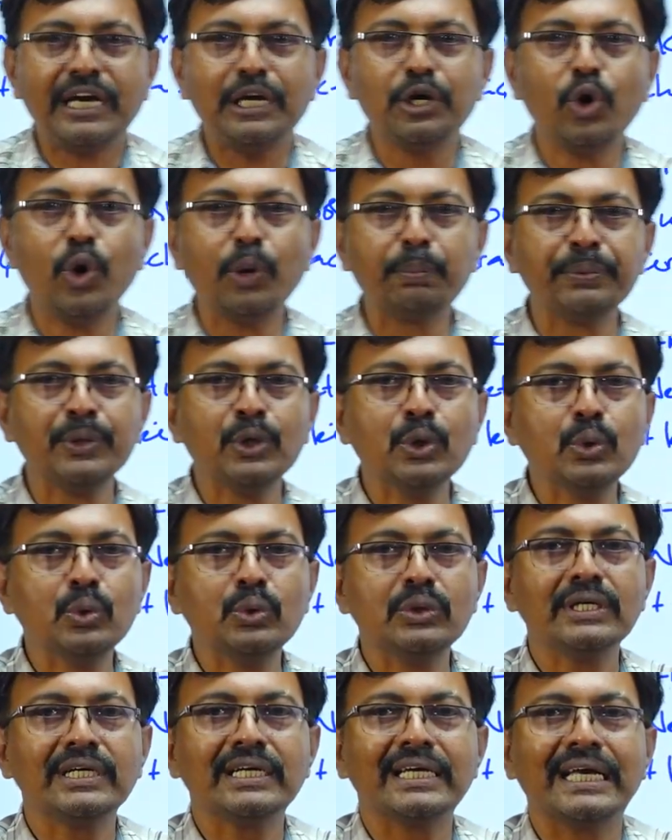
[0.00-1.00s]
I hope
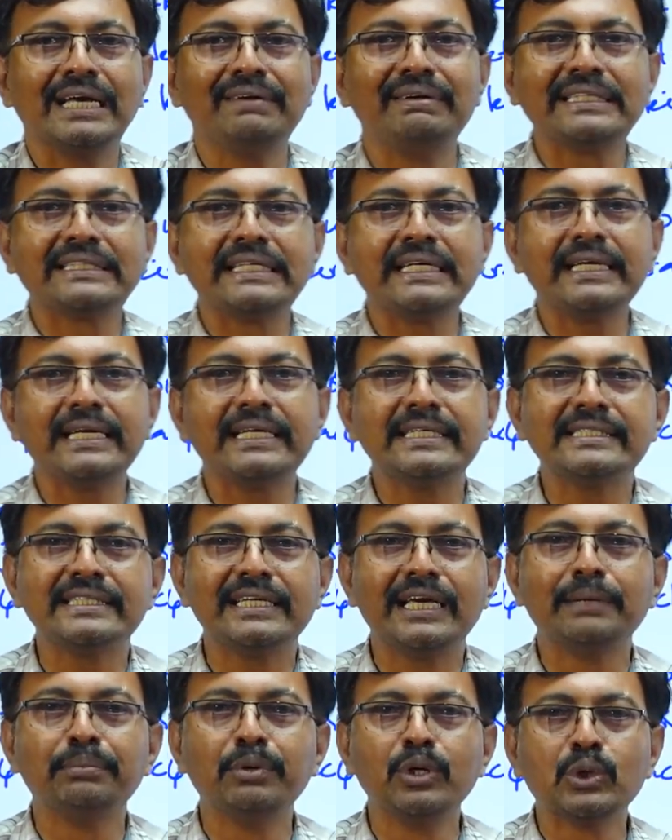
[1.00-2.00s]
you everything is
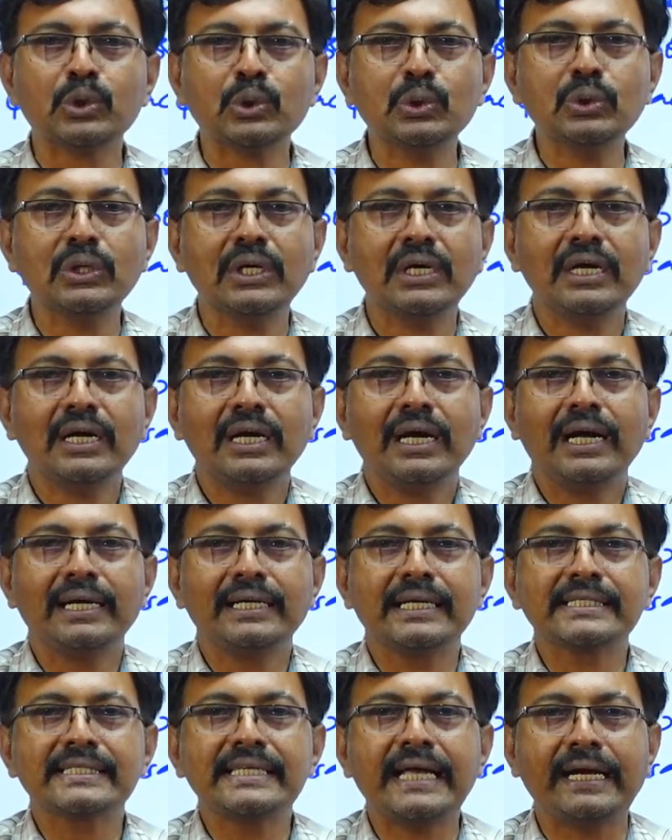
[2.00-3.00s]
able to
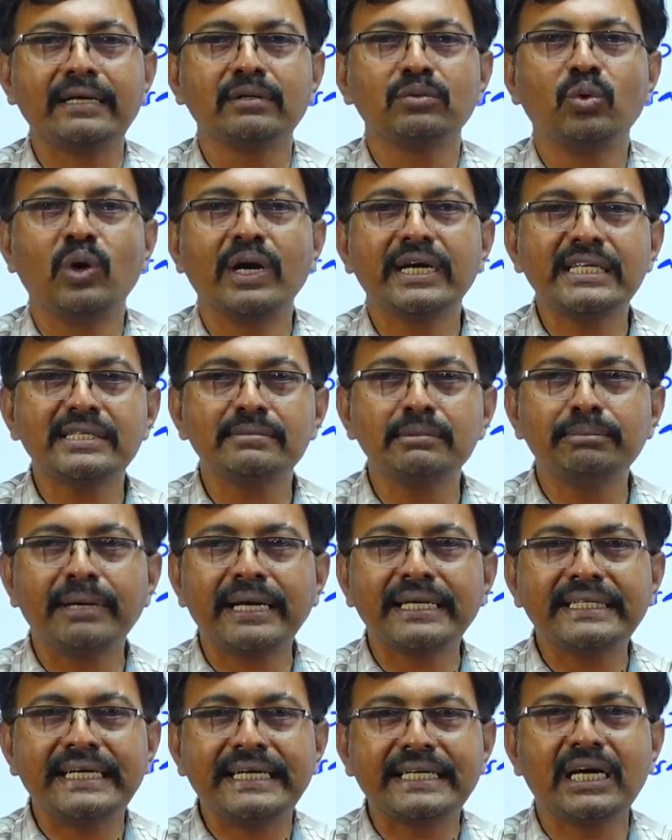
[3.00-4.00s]
understand what is
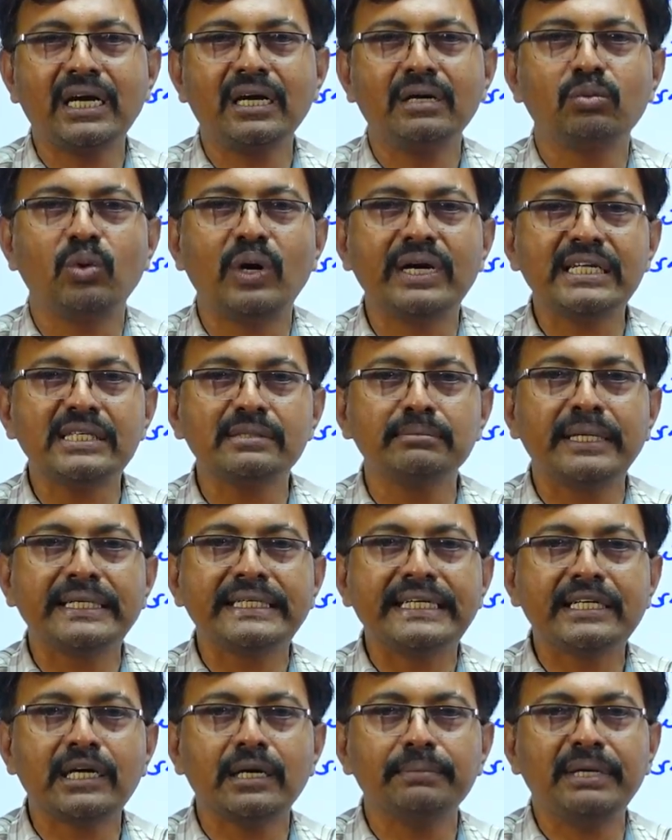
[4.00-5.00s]
by data, what is by
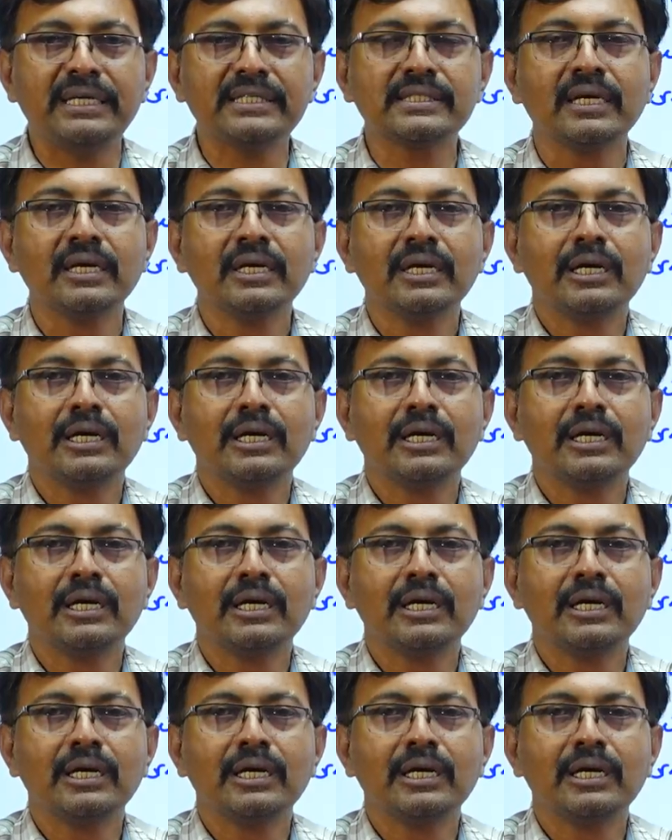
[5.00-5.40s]
database,